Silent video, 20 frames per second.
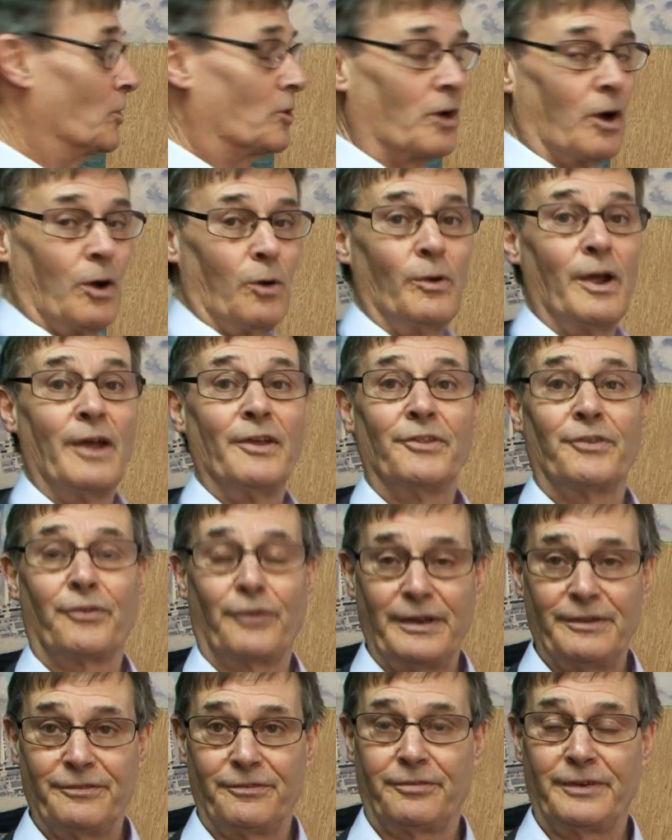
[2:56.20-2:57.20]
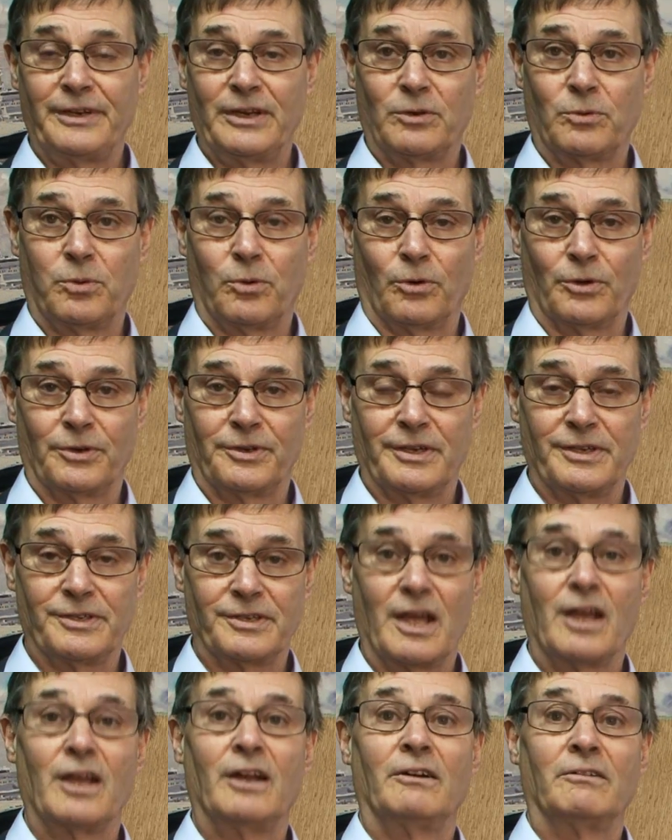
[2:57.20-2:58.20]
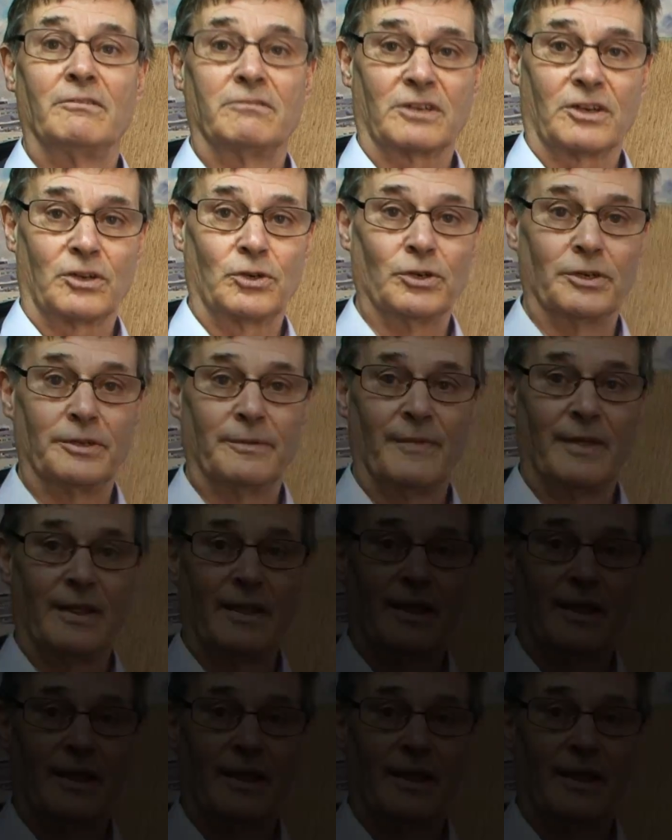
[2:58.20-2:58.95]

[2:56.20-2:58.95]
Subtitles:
go 3 3/4. Good.